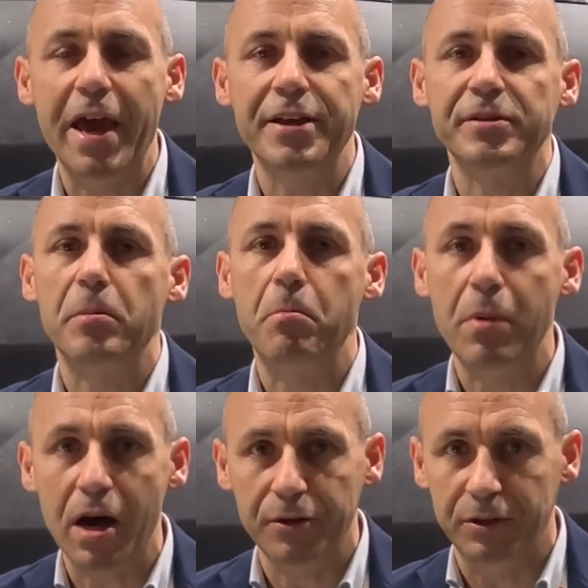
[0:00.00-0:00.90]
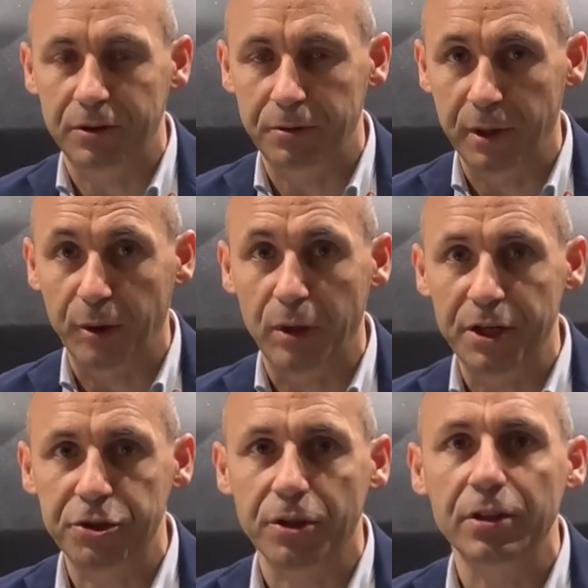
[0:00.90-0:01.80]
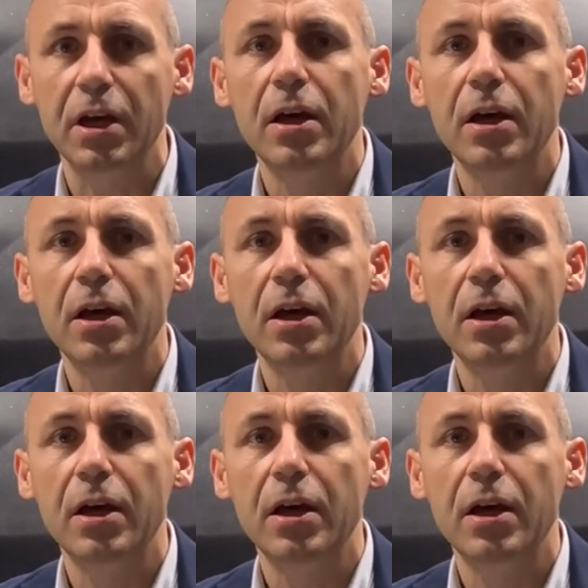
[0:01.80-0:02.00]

as Mother Regulation